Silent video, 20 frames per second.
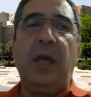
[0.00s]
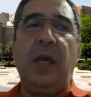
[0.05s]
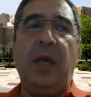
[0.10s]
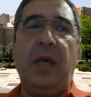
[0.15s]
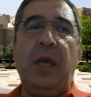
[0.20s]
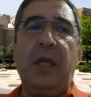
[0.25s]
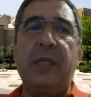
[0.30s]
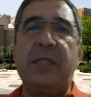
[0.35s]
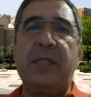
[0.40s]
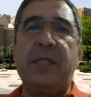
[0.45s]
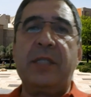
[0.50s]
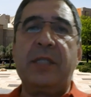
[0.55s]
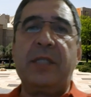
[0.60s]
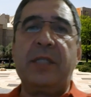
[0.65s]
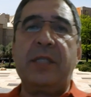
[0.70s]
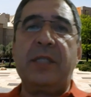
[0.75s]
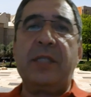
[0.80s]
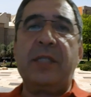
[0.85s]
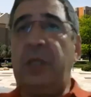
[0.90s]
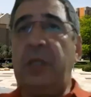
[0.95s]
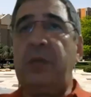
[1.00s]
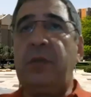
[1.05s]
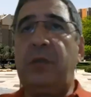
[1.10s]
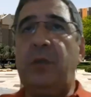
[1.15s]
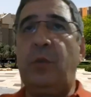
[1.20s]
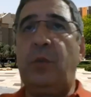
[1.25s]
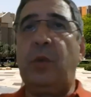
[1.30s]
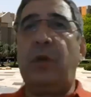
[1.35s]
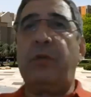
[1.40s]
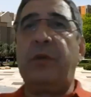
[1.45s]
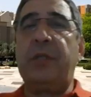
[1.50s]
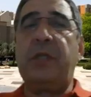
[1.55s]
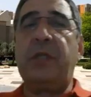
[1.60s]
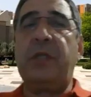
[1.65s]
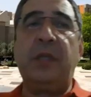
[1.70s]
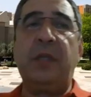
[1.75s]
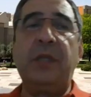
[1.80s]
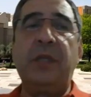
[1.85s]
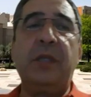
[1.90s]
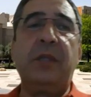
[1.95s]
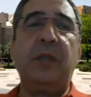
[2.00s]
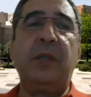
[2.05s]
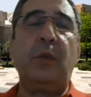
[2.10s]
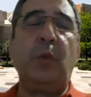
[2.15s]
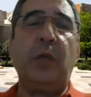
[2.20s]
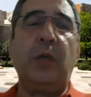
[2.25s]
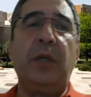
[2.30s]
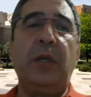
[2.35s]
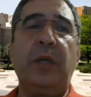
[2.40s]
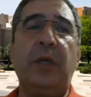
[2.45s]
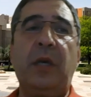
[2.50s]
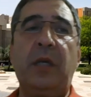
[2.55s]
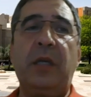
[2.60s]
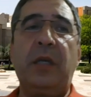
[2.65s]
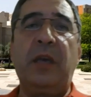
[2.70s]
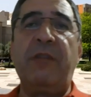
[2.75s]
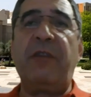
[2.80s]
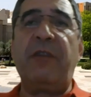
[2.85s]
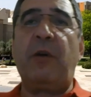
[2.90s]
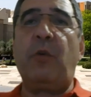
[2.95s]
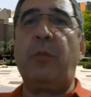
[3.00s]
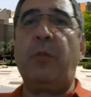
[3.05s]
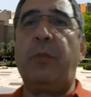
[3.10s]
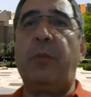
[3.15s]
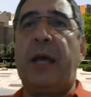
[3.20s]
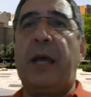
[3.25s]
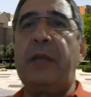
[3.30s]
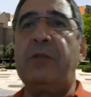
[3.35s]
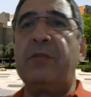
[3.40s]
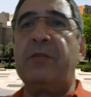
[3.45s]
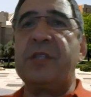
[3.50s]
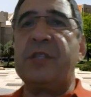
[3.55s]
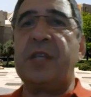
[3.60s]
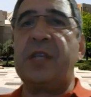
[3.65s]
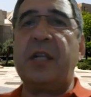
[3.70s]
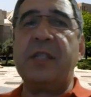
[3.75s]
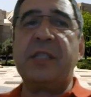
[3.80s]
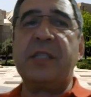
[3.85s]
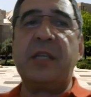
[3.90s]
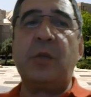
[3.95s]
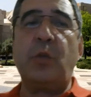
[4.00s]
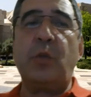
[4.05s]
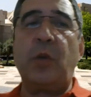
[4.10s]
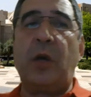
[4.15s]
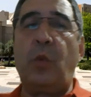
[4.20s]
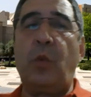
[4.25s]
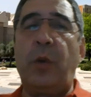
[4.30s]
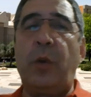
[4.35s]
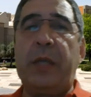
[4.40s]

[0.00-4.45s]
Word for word: Uh, so we did it. We already did it. We uh, gave our blind results, and we are